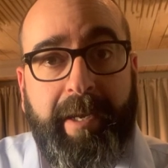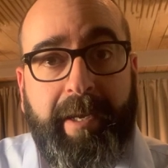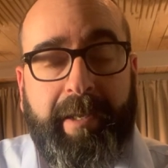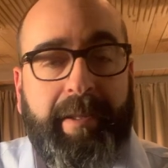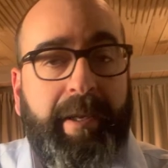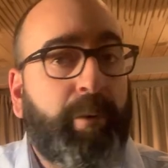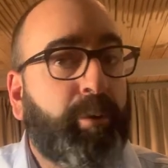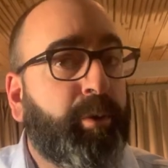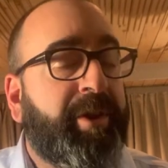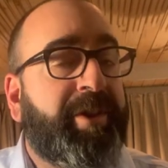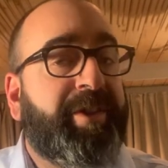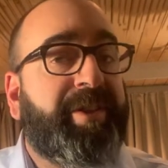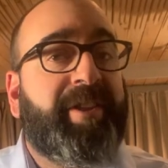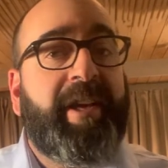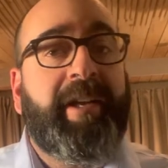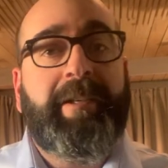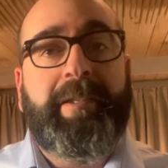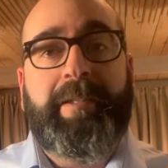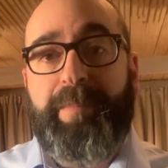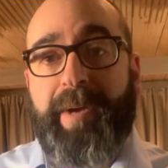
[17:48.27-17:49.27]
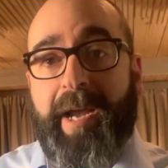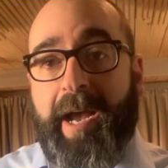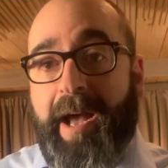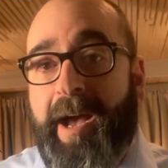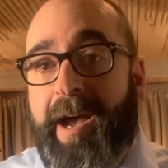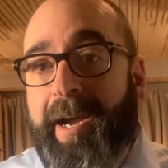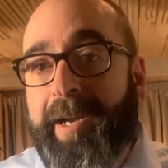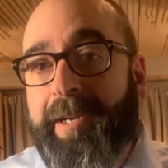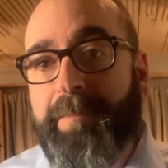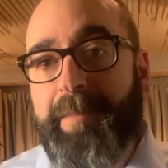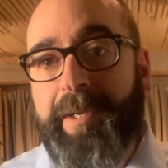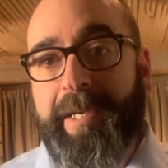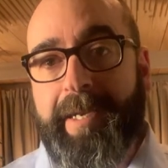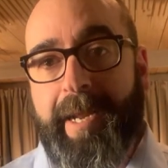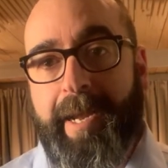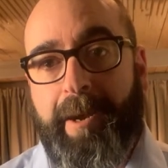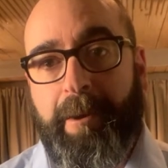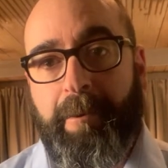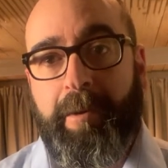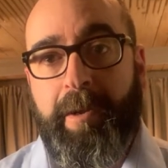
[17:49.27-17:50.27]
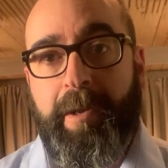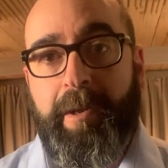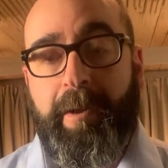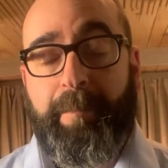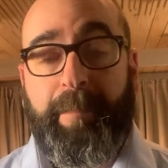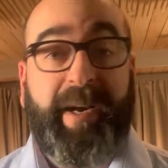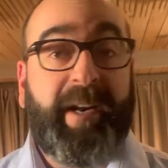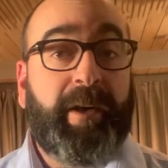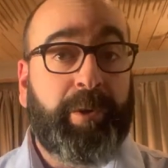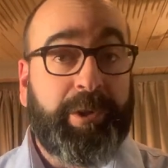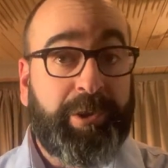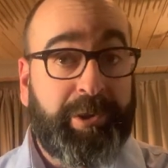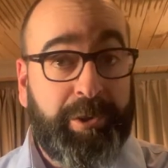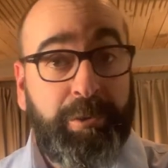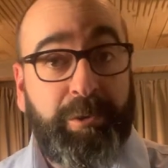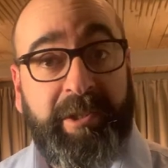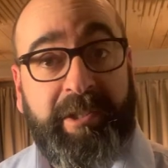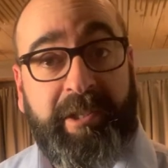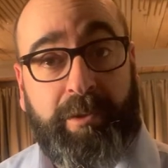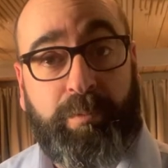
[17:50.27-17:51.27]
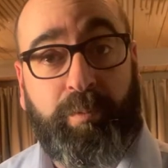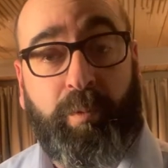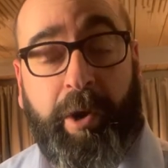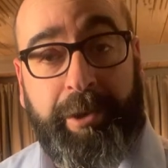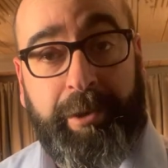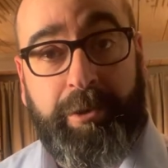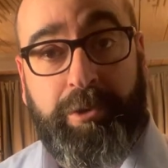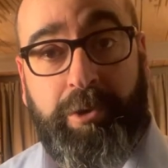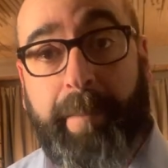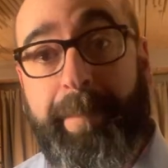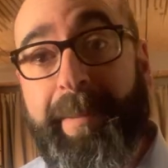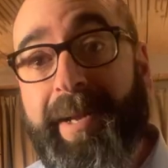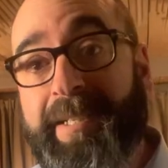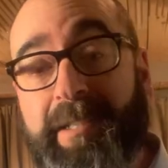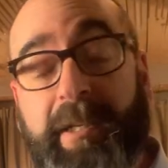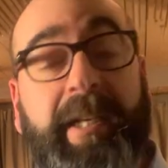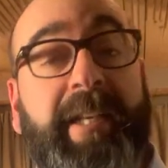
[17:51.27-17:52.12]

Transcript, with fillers: there were things behind me now but anyways use this water drop as a,